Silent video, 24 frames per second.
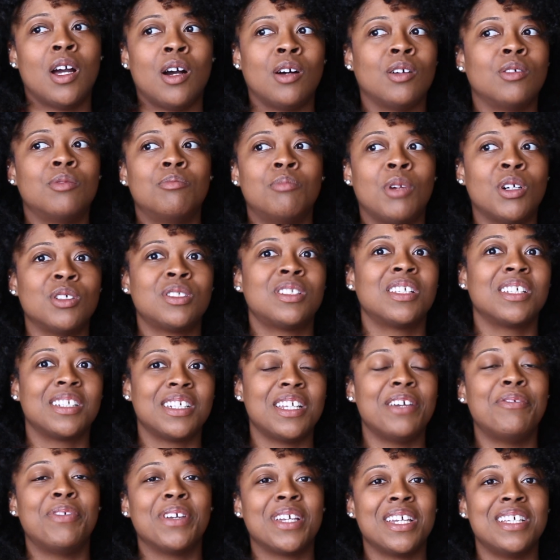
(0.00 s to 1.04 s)
know, most
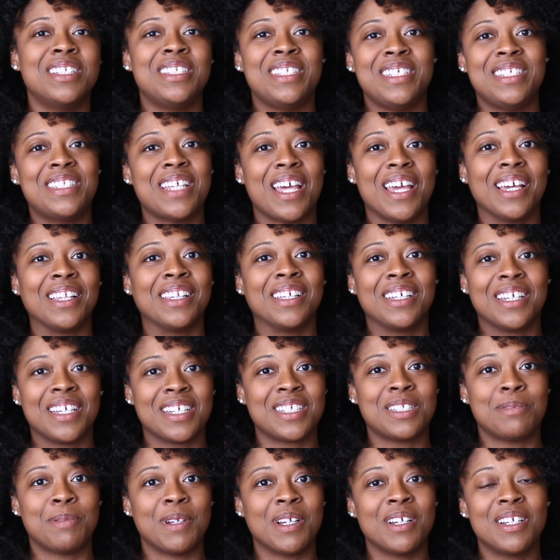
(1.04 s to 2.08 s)
significant detangling
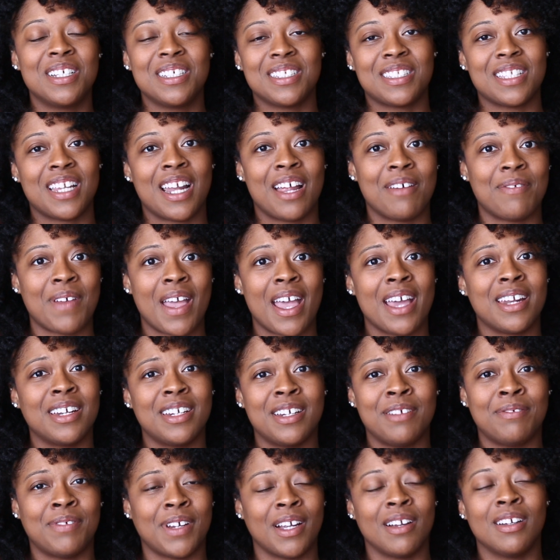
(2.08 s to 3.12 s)
experience that I've had
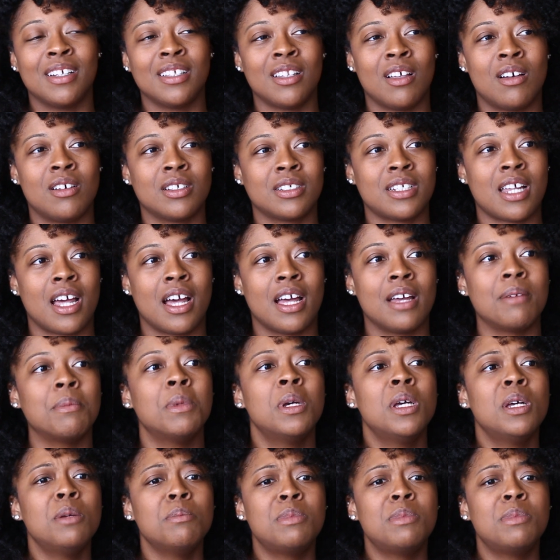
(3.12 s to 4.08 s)
in a very long time.